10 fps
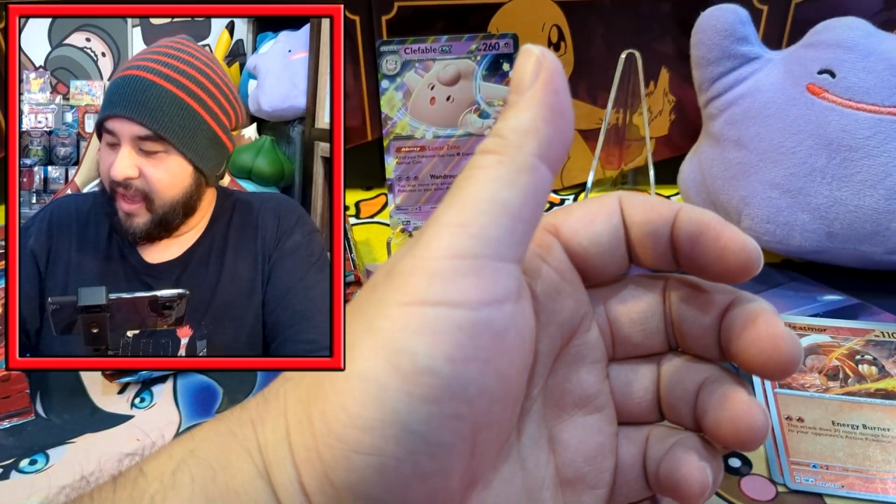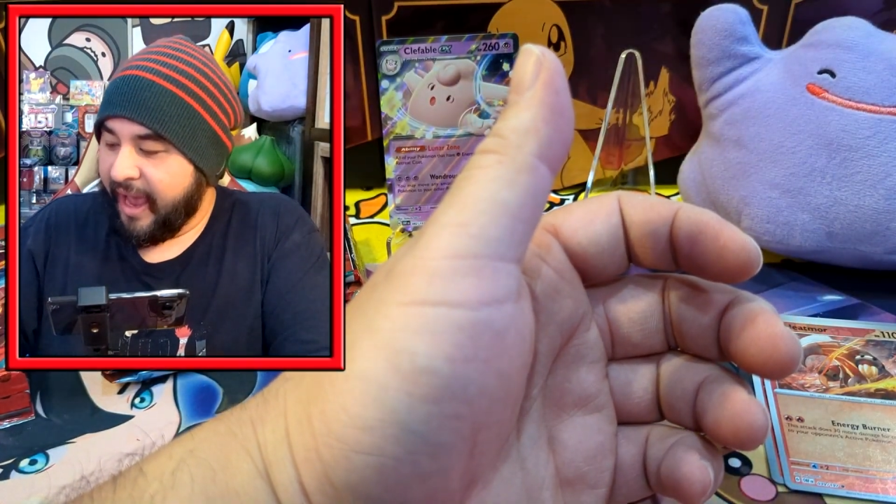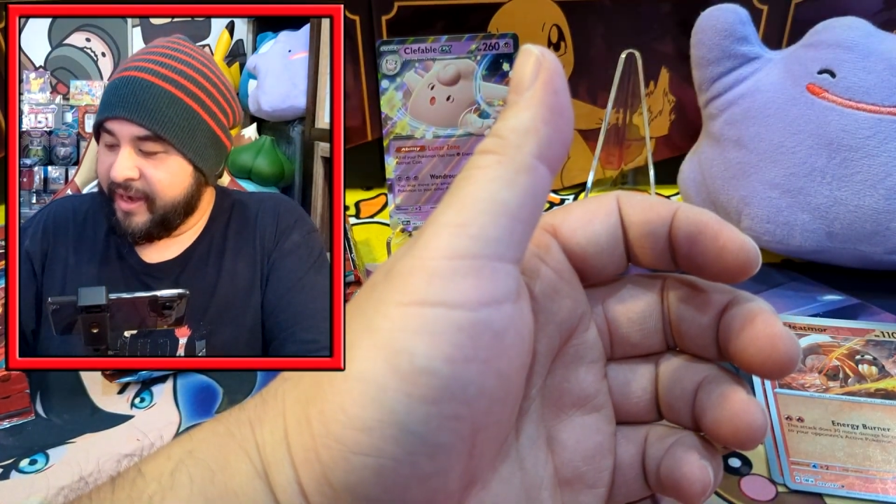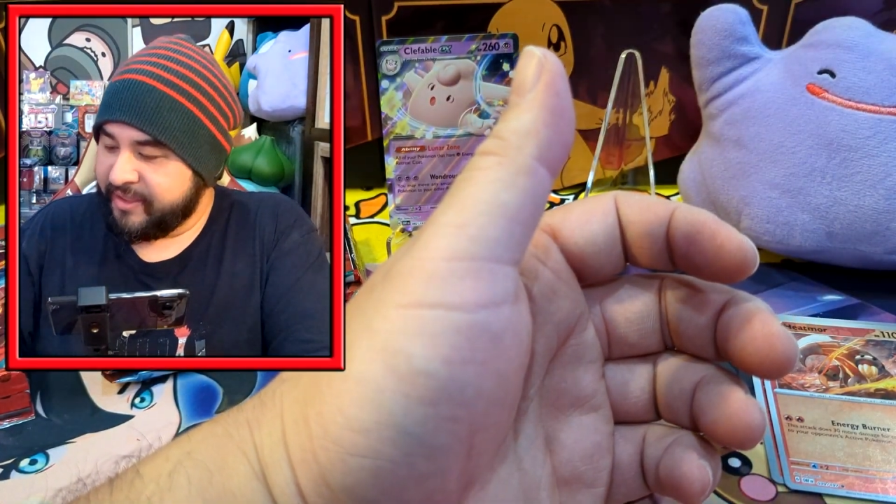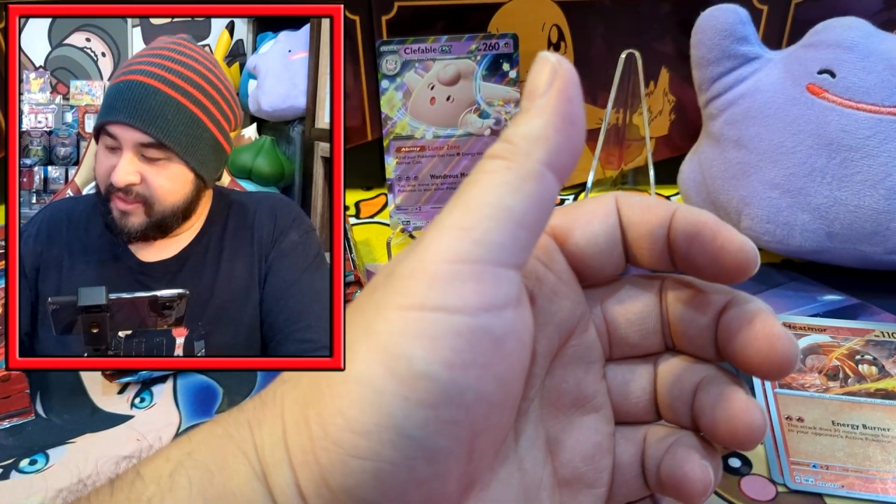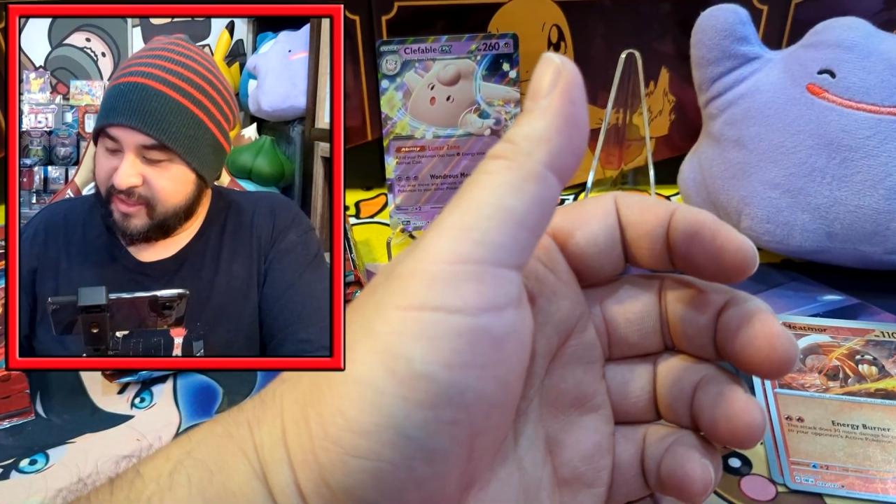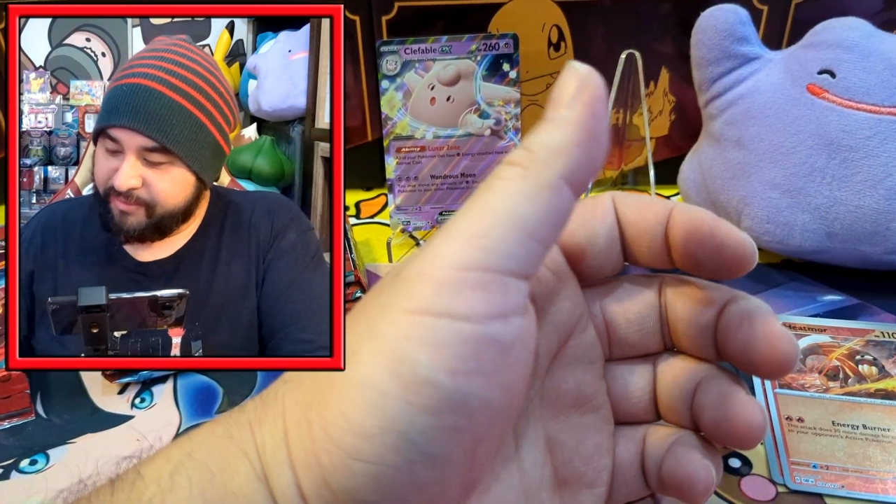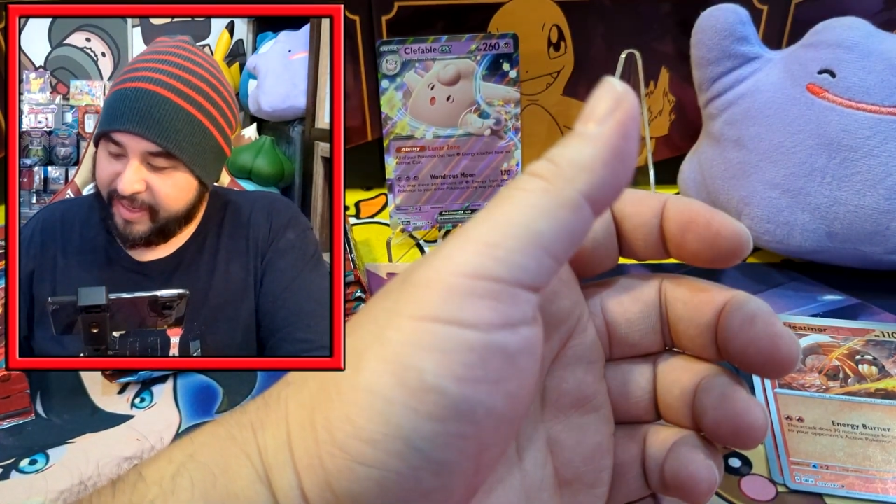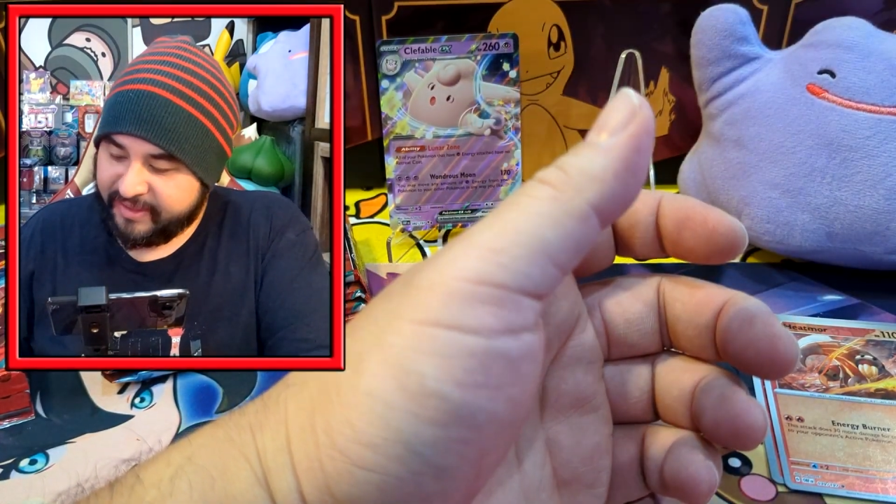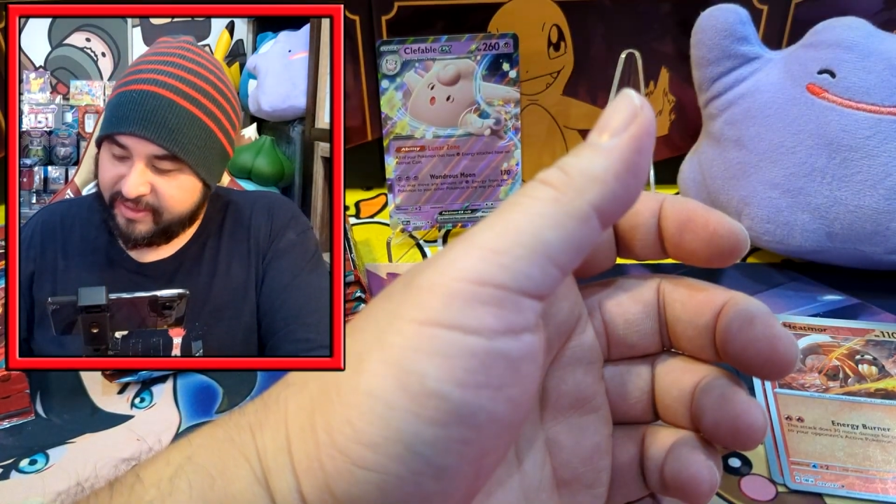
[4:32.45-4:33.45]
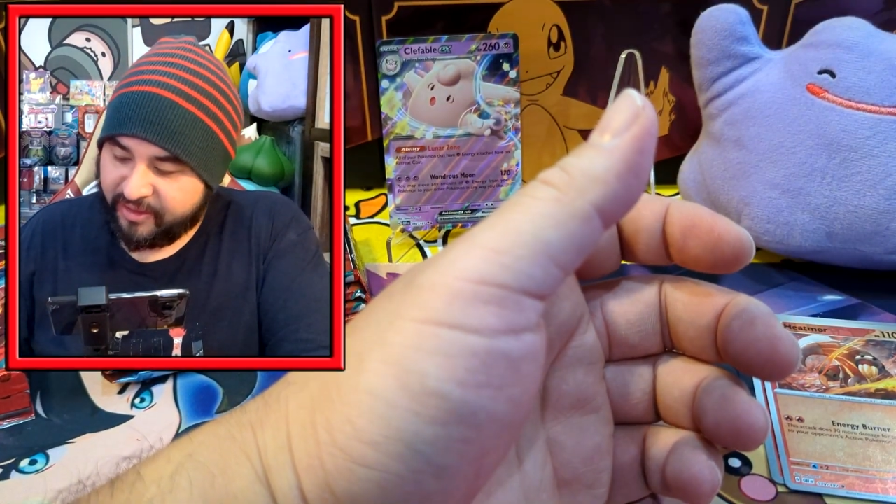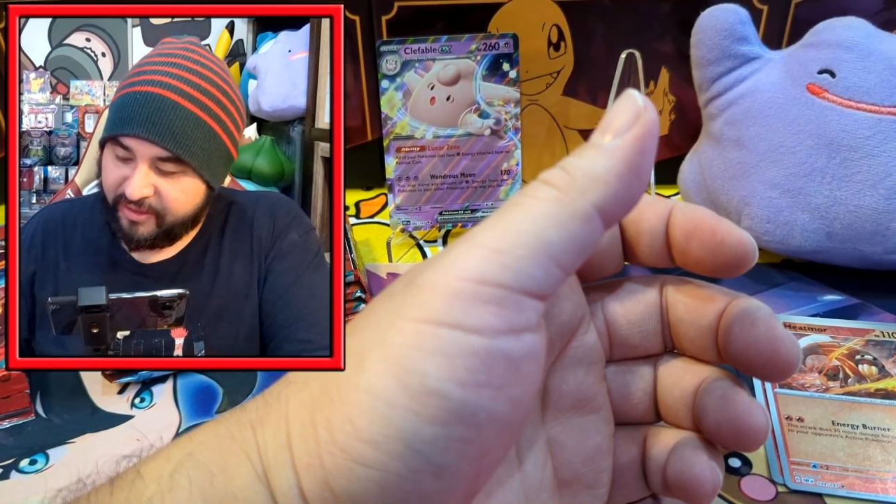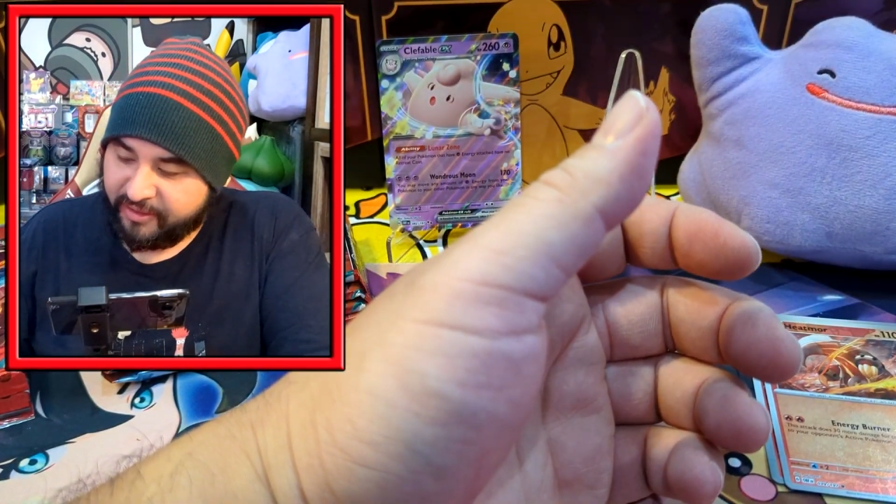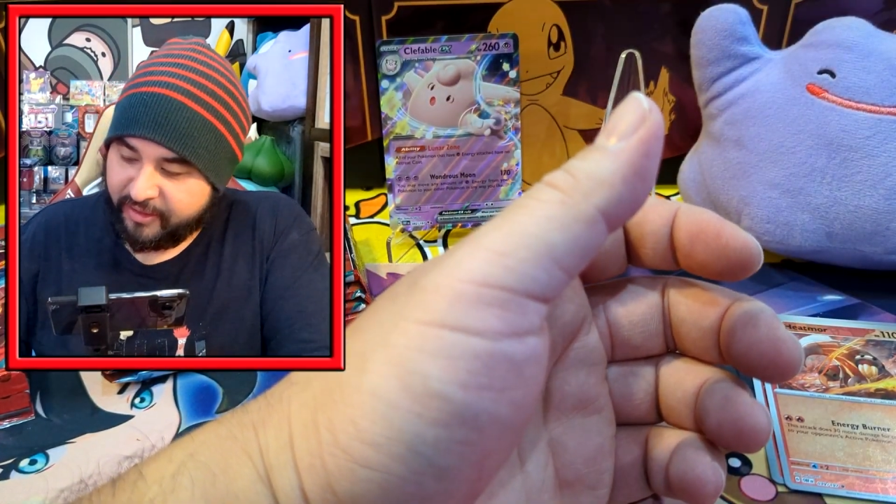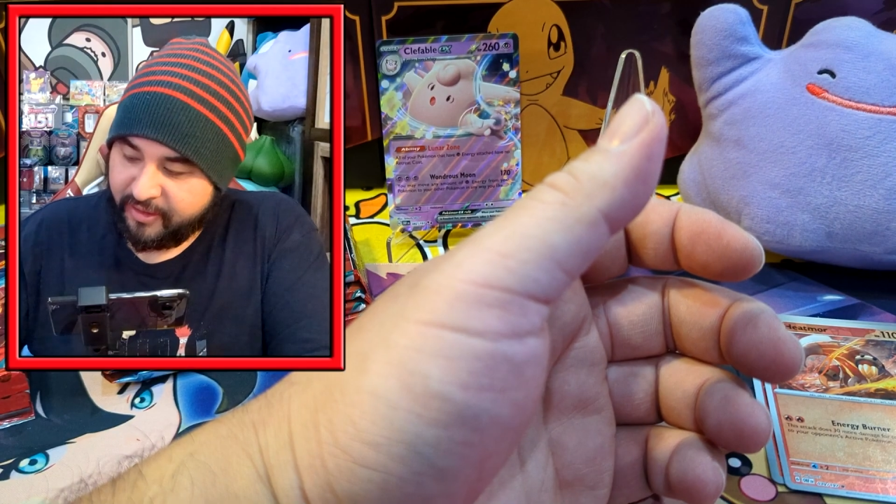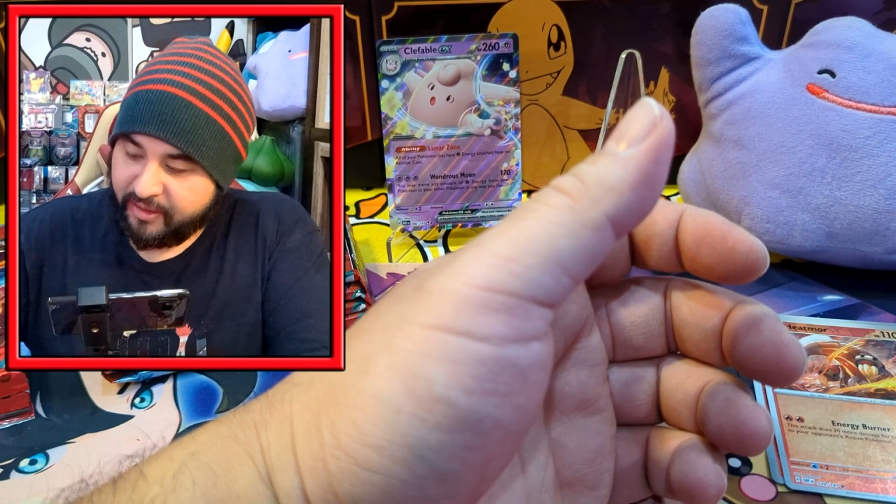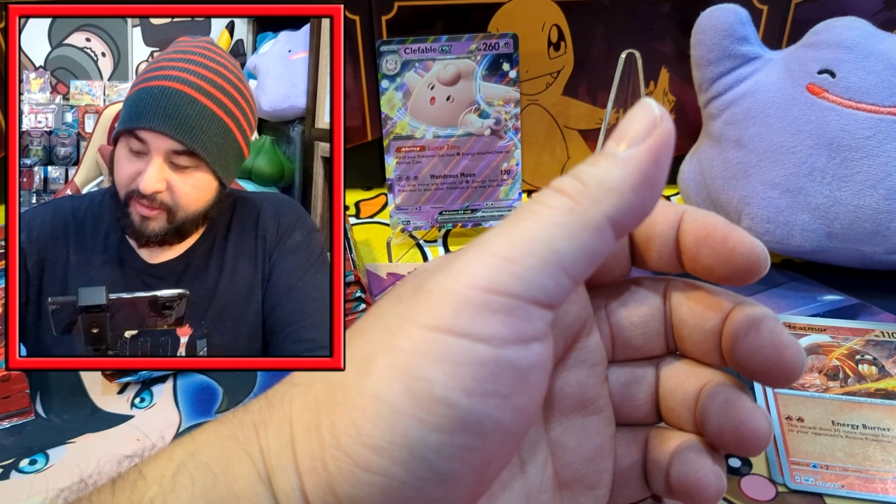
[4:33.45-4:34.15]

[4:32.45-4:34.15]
and this is just based on